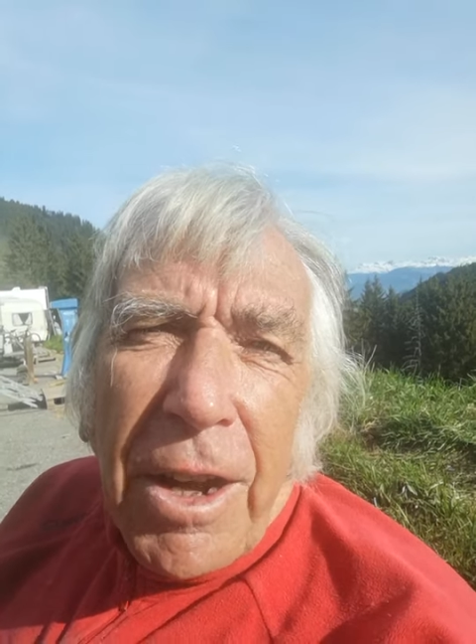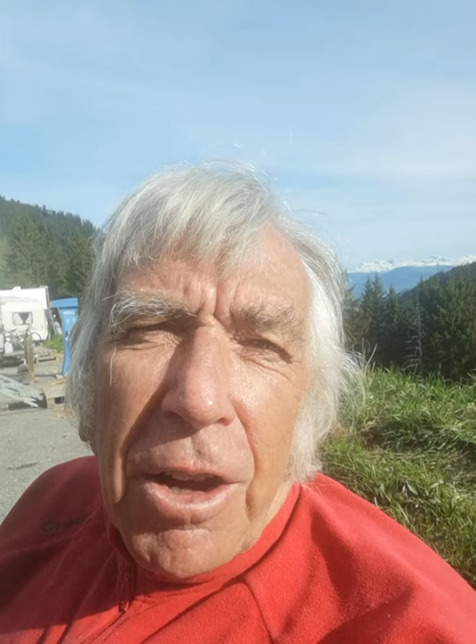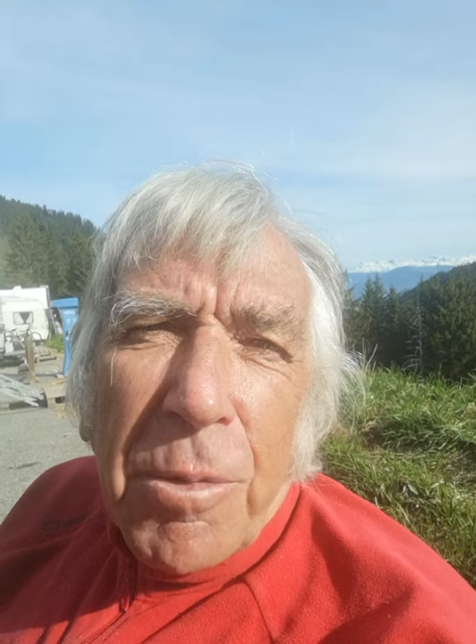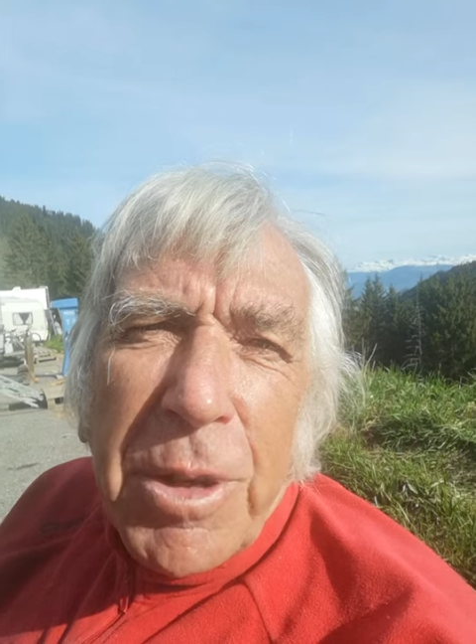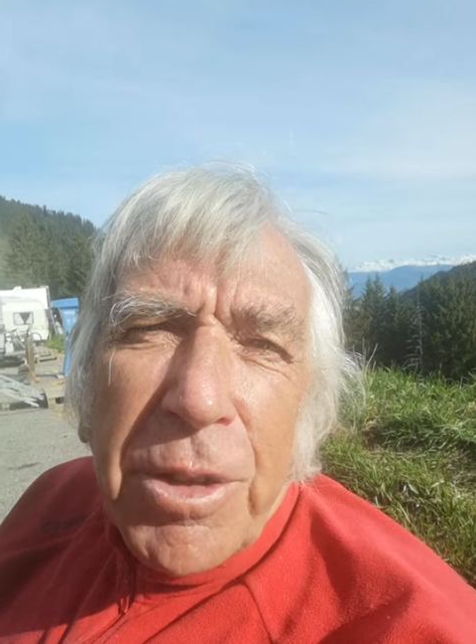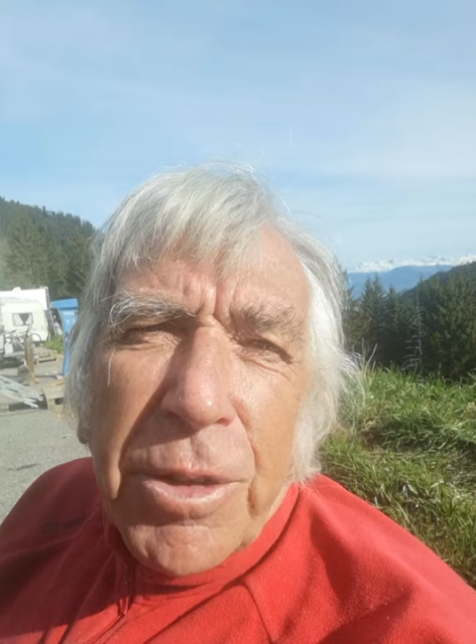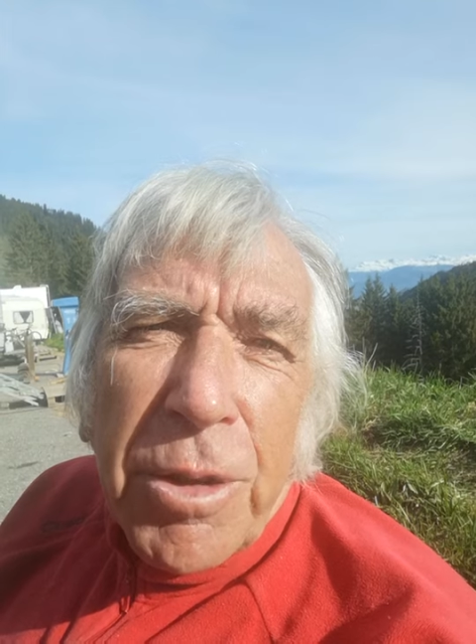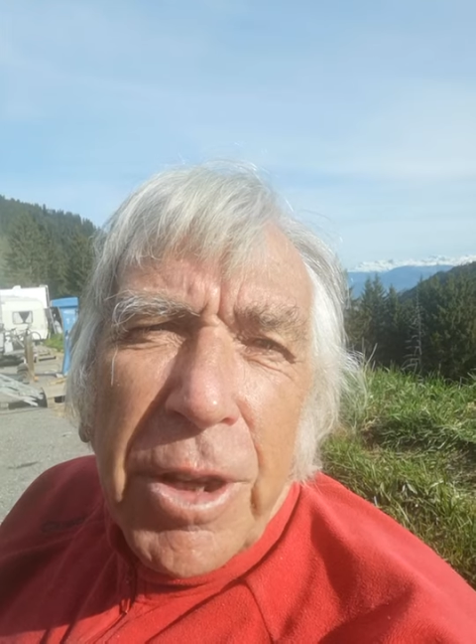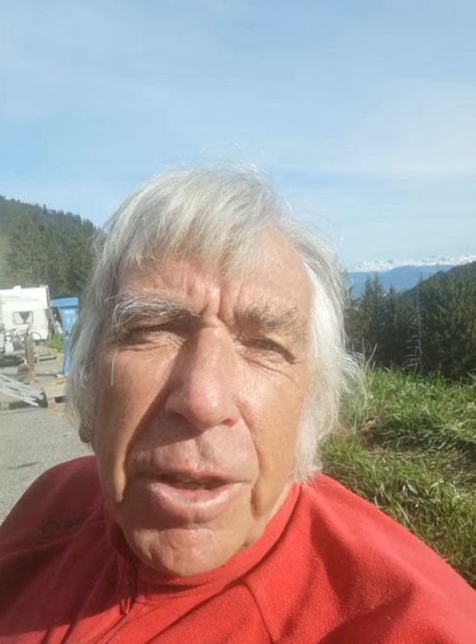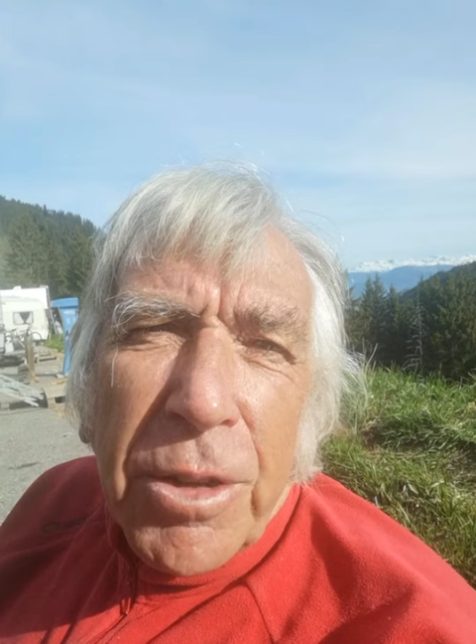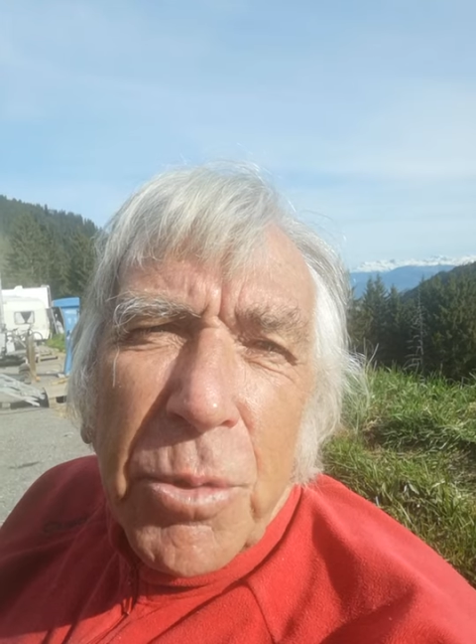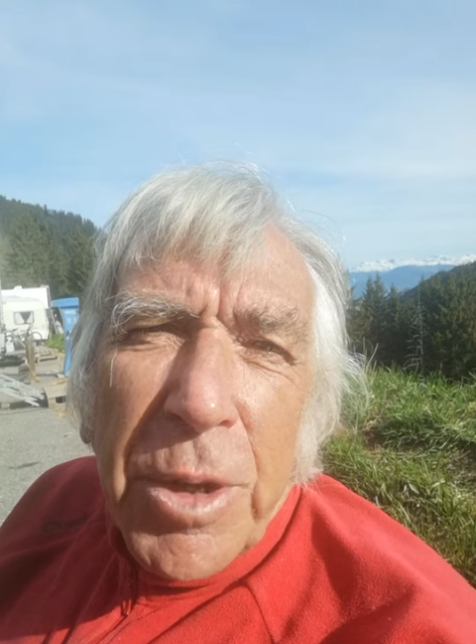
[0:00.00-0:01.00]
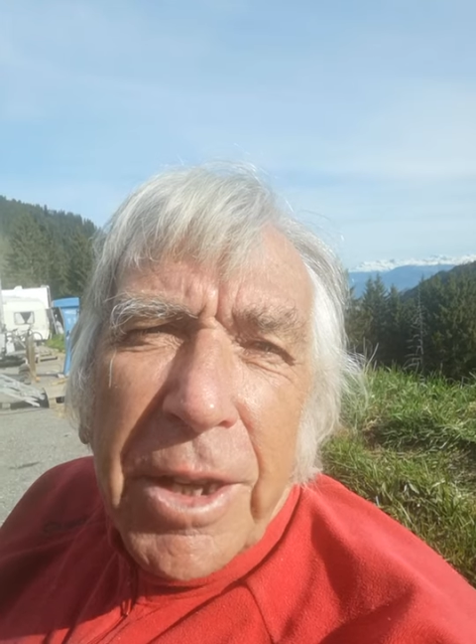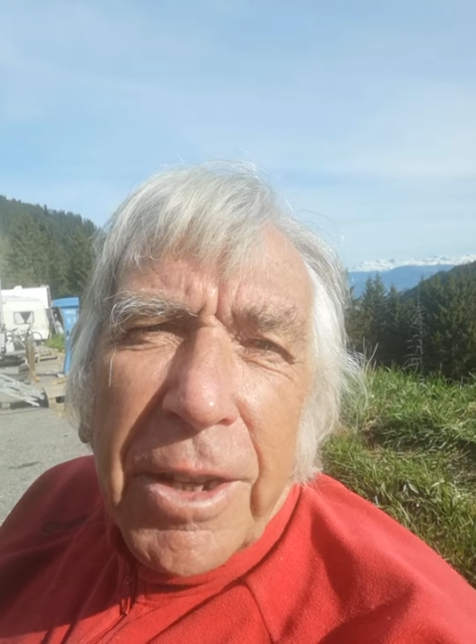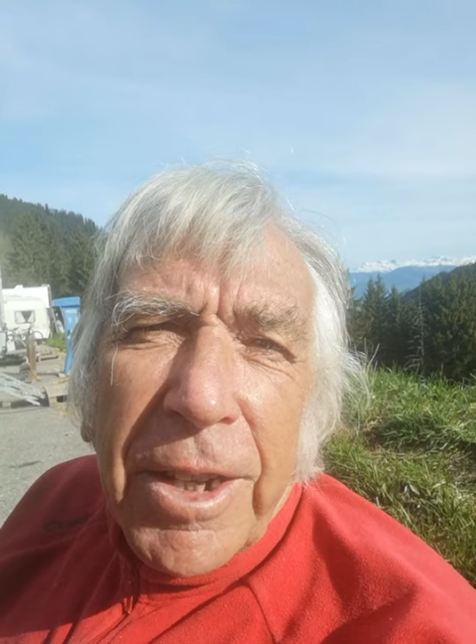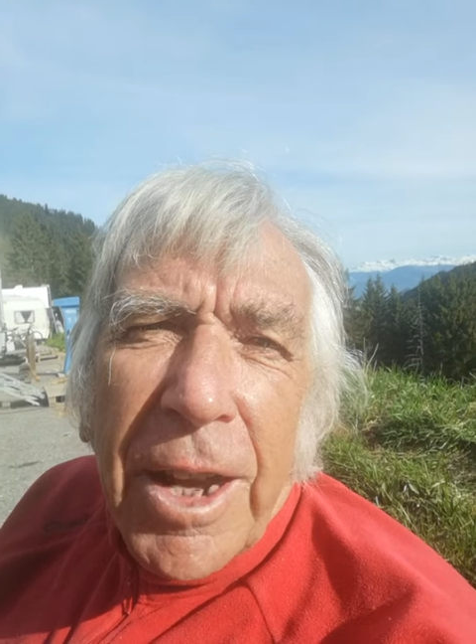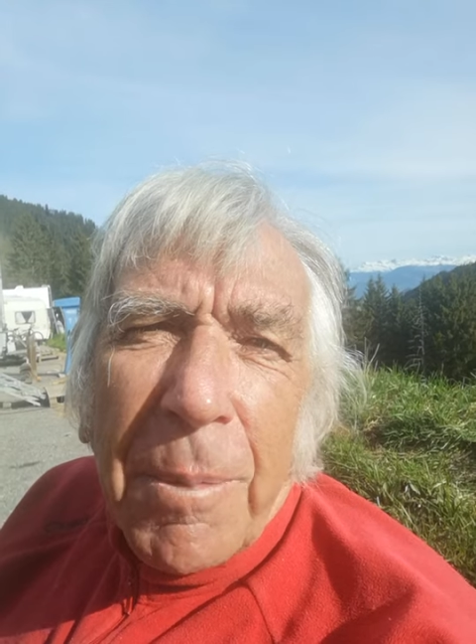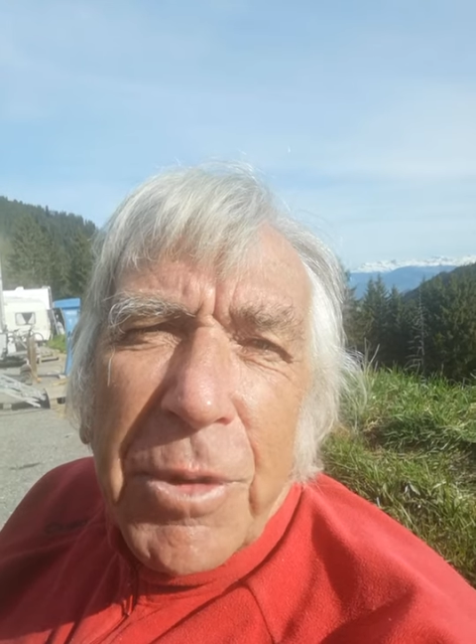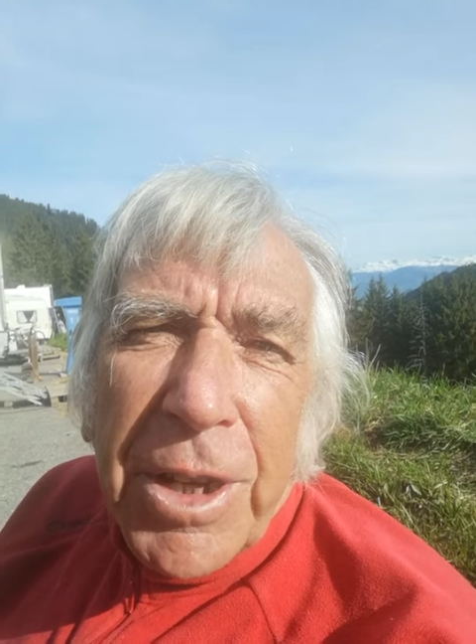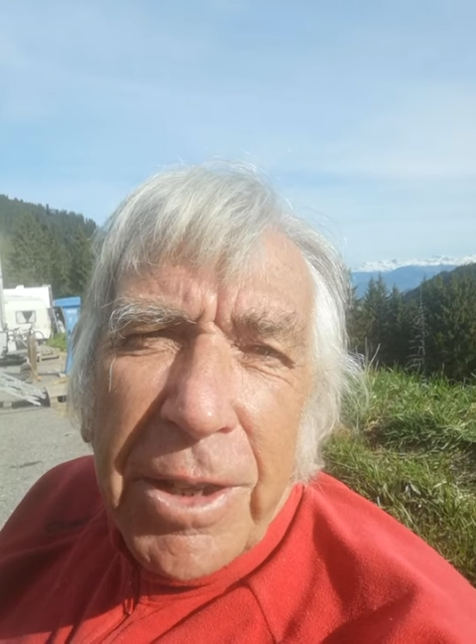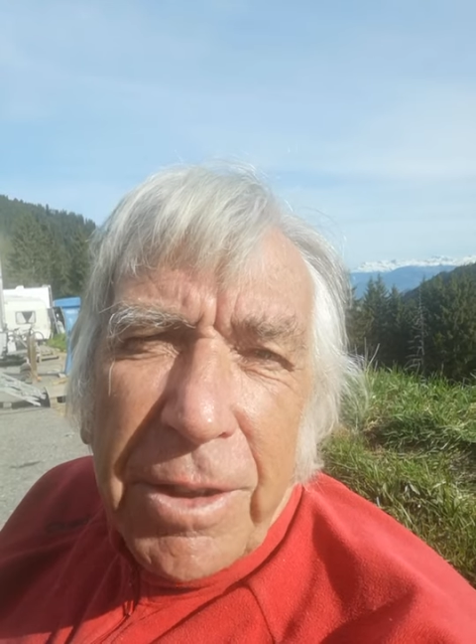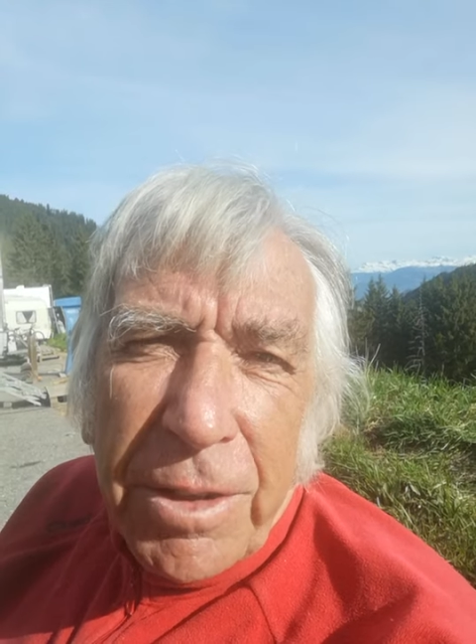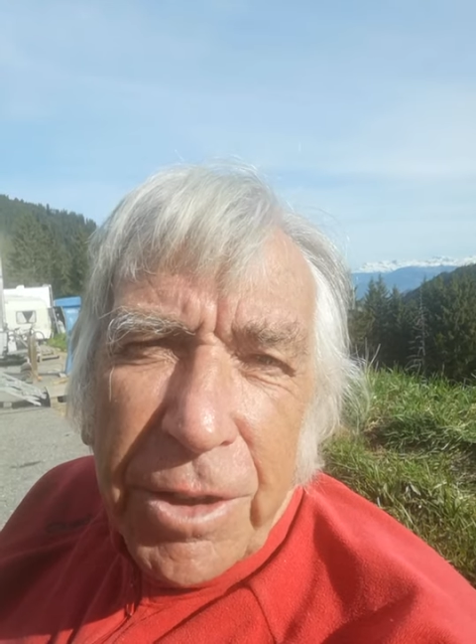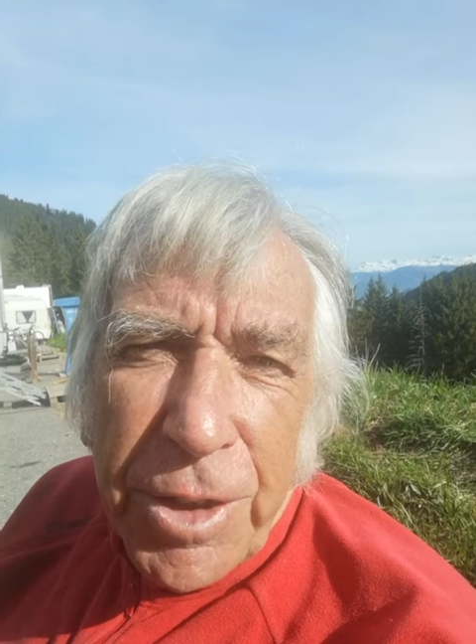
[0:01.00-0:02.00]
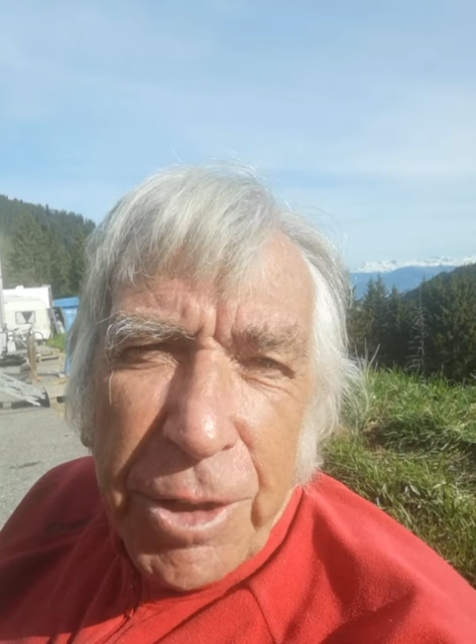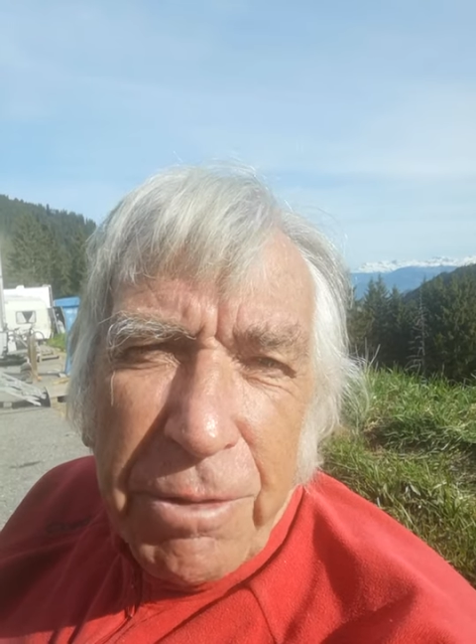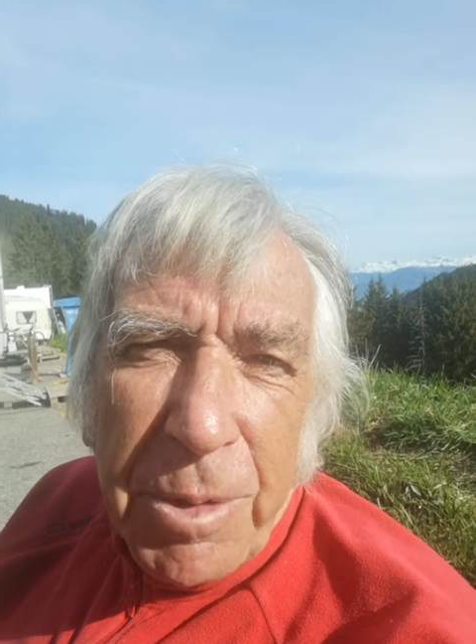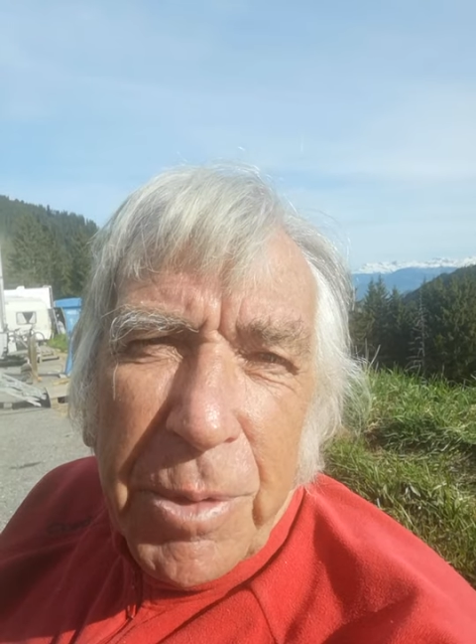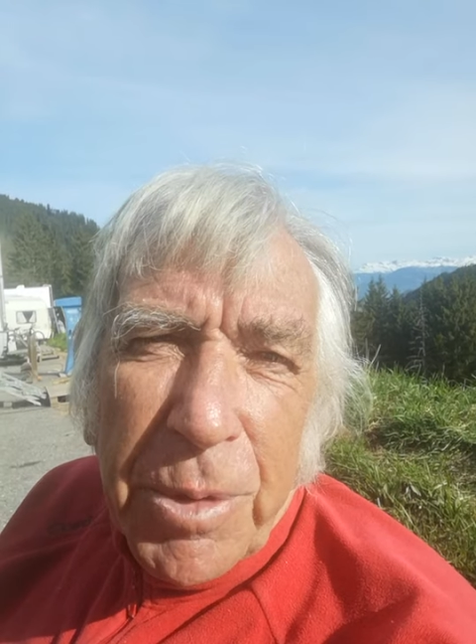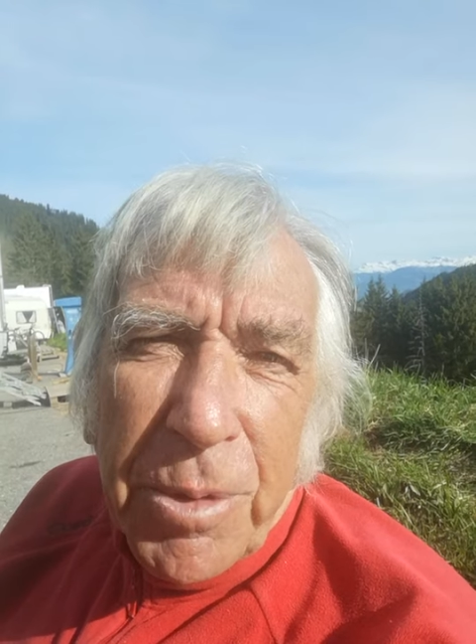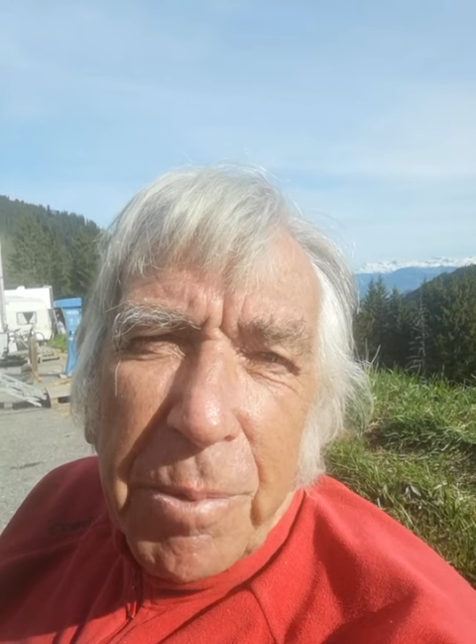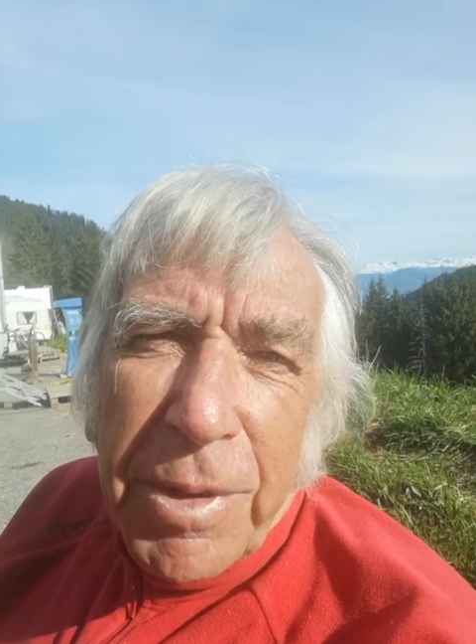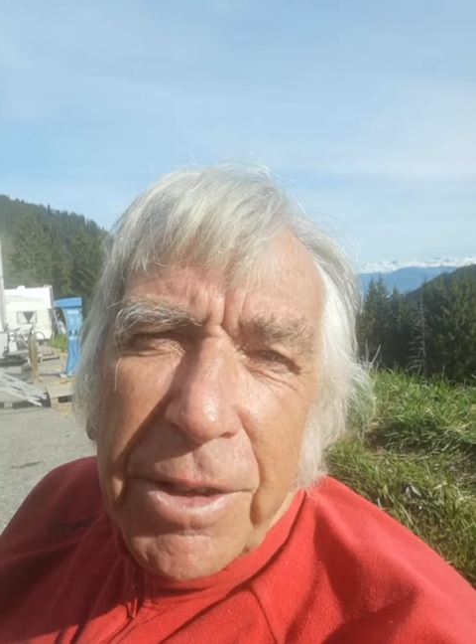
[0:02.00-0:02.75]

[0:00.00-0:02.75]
I'll be doing a weekly updated snow report,